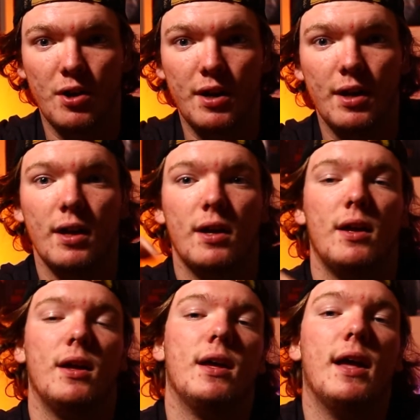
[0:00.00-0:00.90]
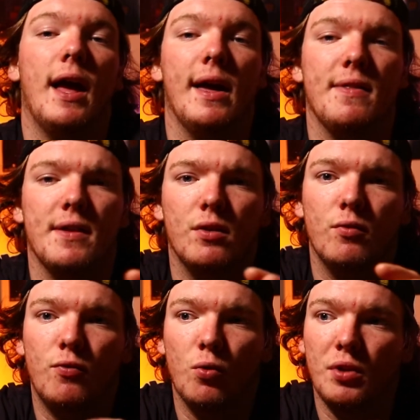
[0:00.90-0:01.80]
rate. And then
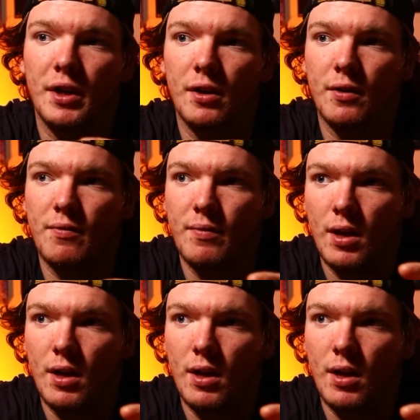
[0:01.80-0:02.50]
for like a